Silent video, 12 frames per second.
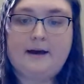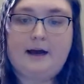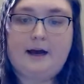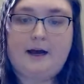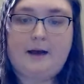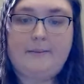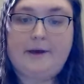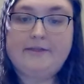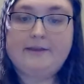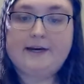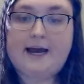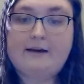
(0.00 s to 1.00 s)
And
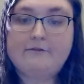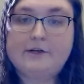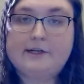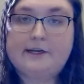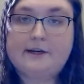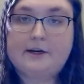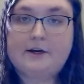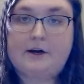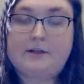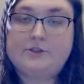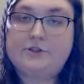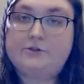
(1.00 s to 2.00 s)
then every year
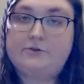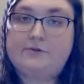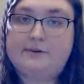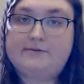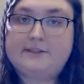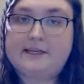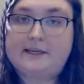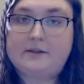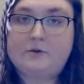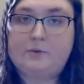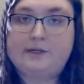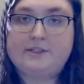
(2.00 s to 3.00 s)
on June
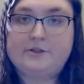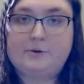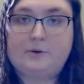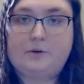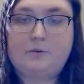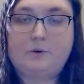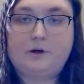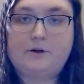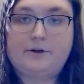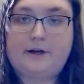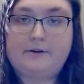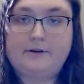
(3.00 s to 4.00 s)
15th, we do a
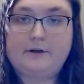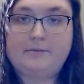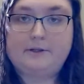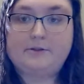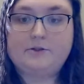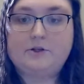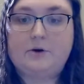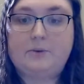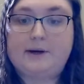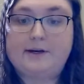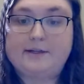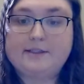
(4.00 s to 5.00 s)
World Elder Abuse
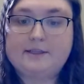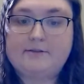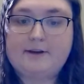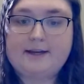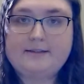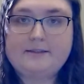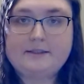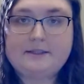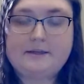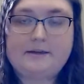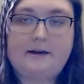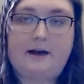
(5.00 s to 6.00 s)
Awareness event
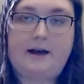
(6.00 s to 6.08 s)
